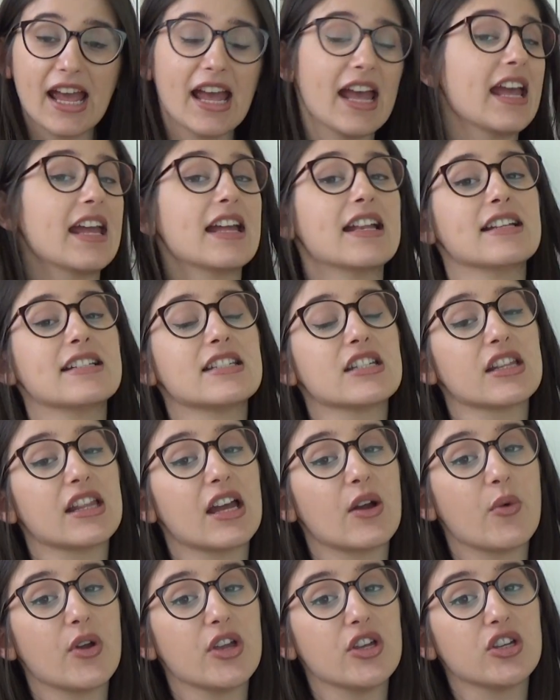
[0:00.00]
And
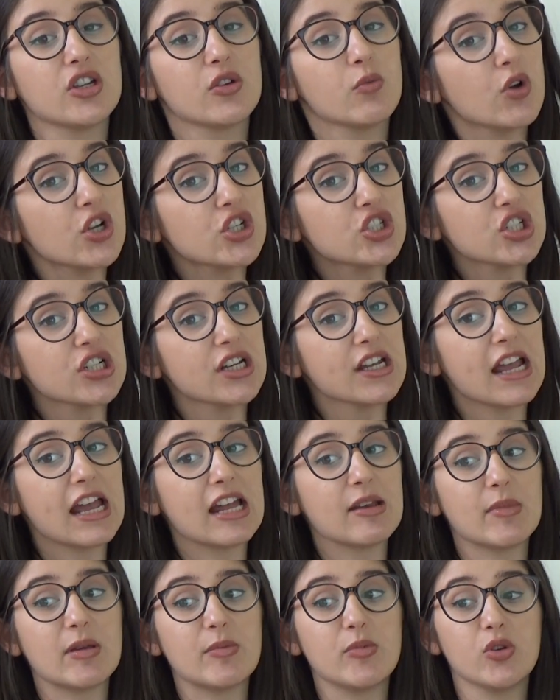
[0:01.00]
that way you can watch it,
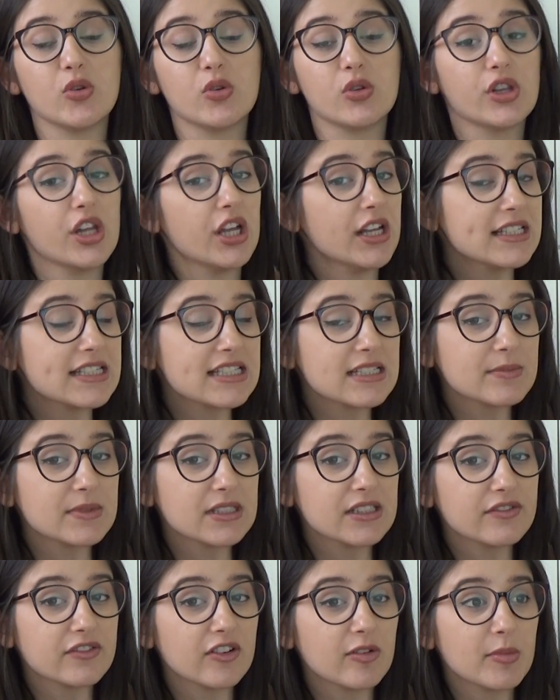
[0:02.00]
and maybe you'll learn
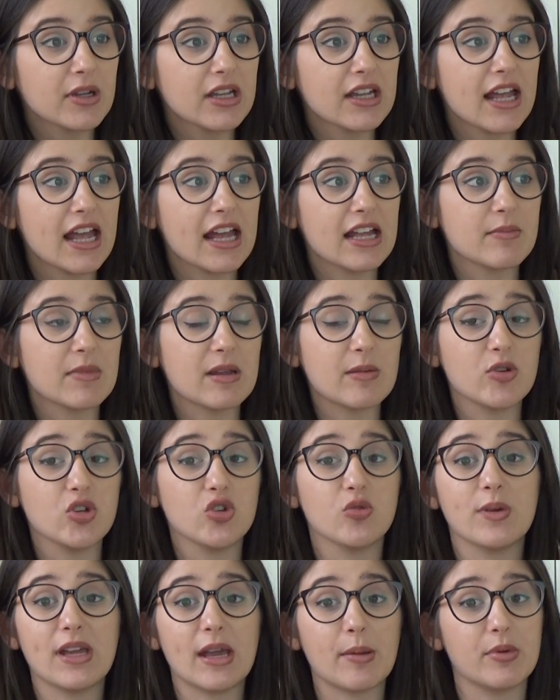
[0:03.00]
something from it, and maybe
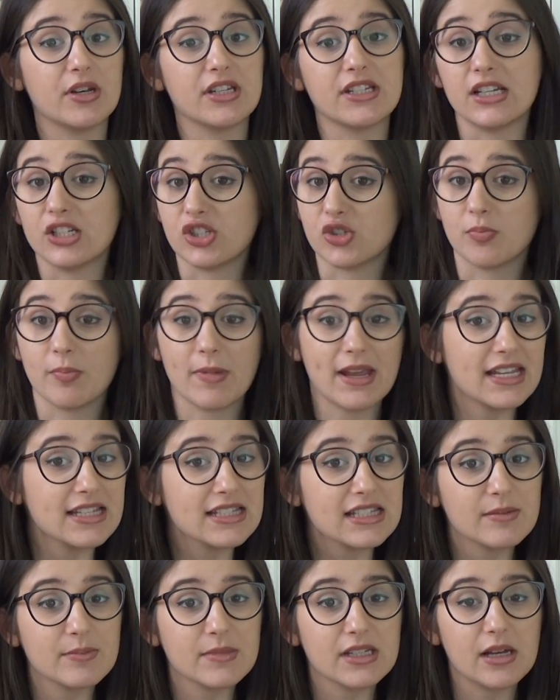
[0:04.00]
you'll be able to teach
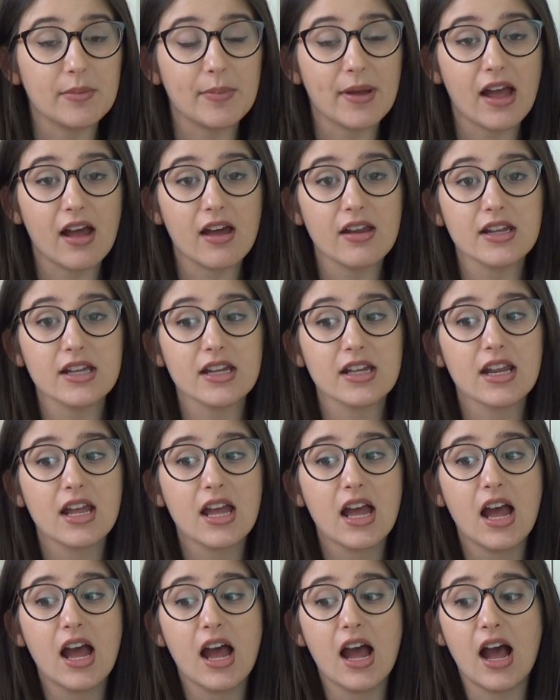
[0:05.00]
me something about it.
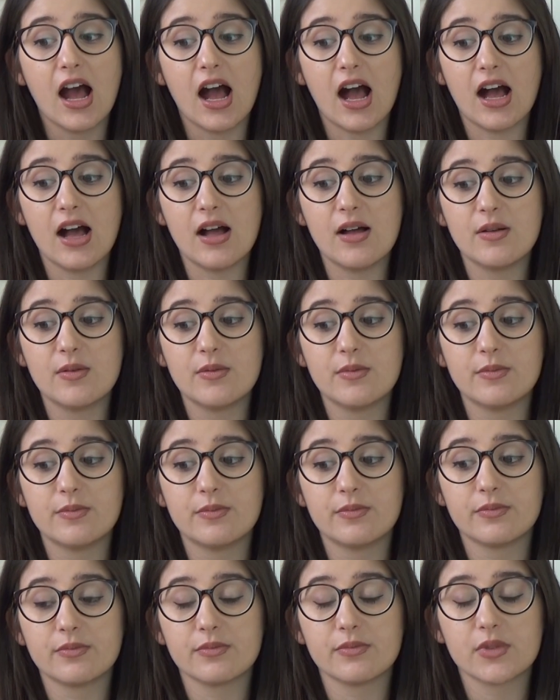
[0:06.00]

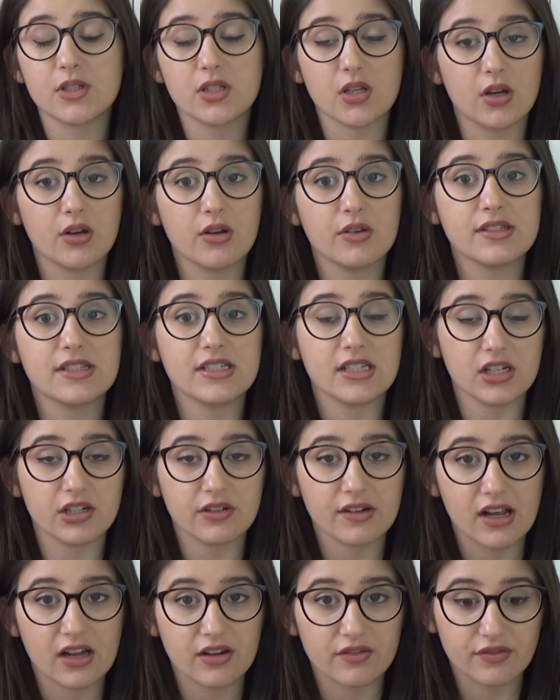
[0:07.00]
So stick
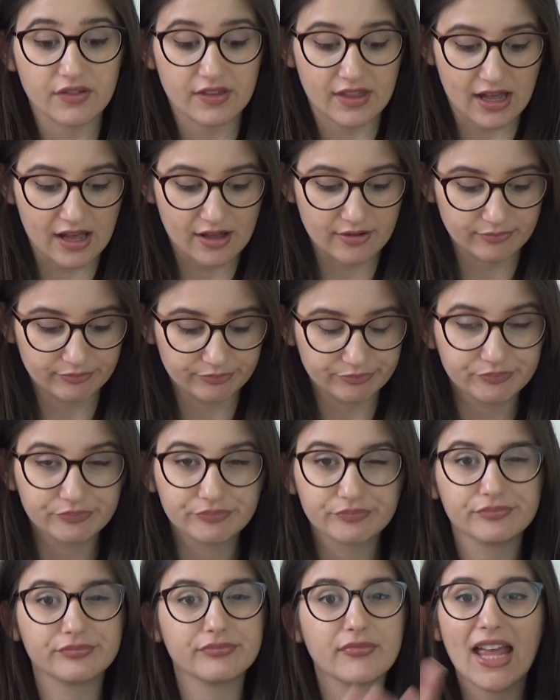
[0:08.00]
around for that.
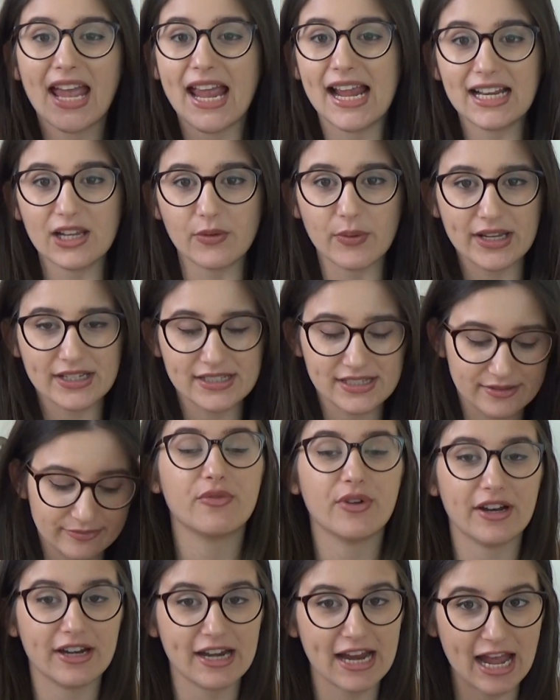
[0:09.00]
Anyways,
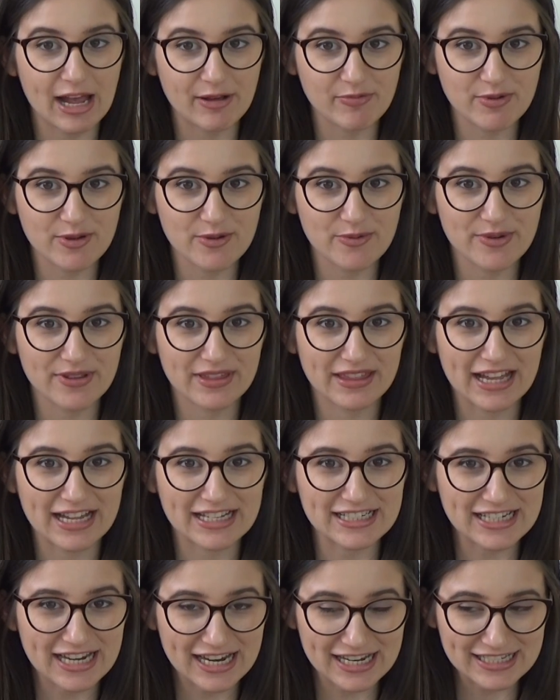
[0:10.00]
very happy when
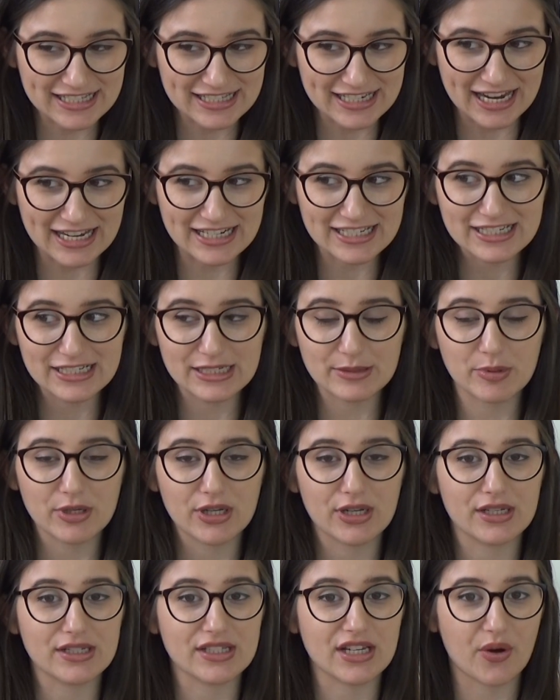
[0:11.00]
that test ended,
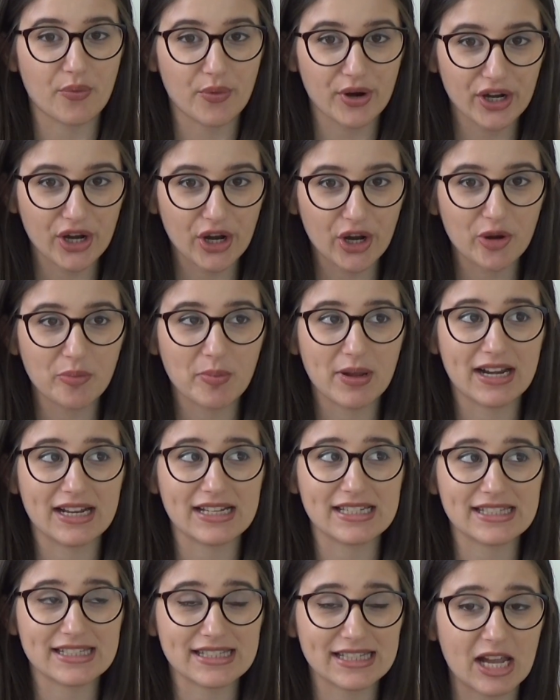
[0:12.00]
because I went home and I
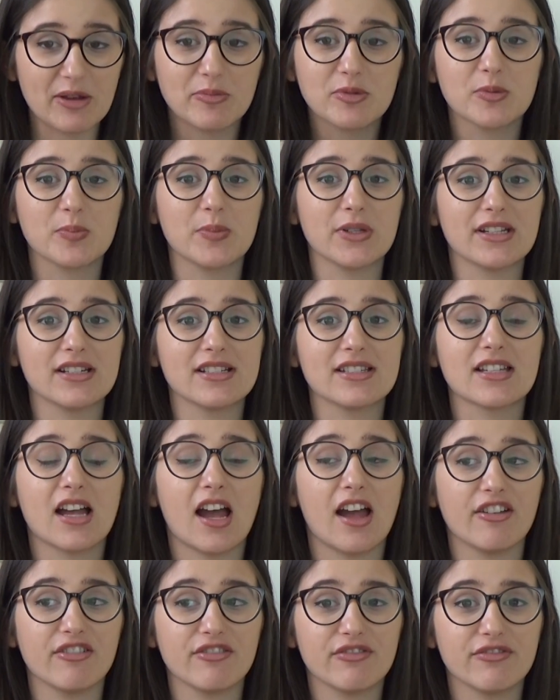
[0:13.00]
slept because
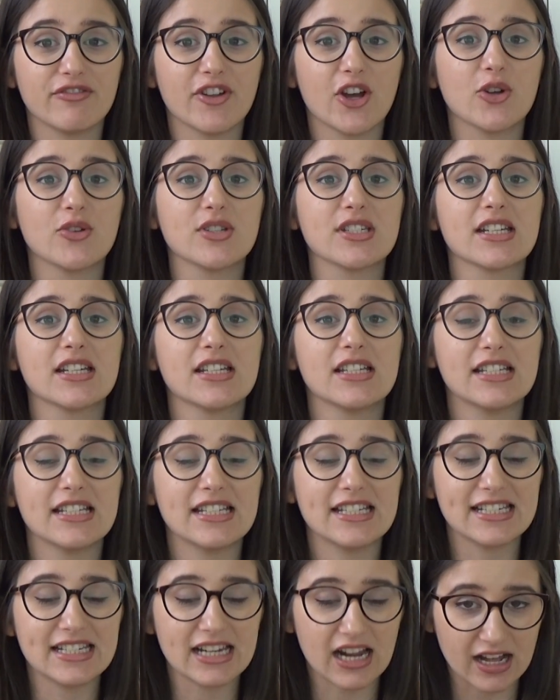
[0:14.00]
I felt
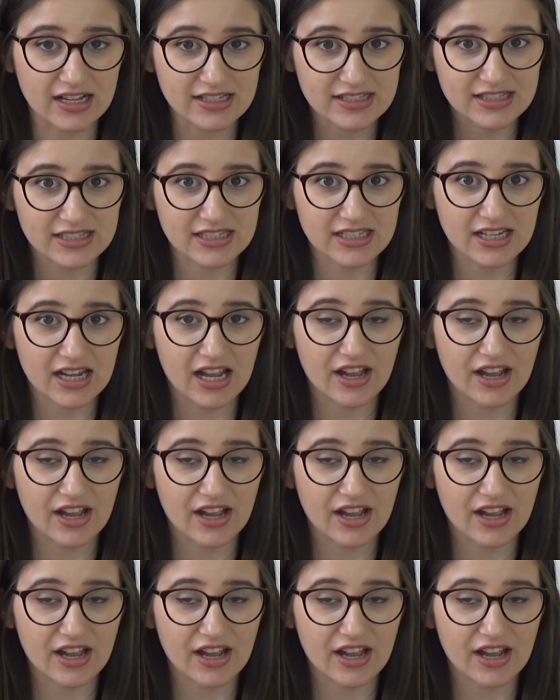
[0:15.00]
nasty.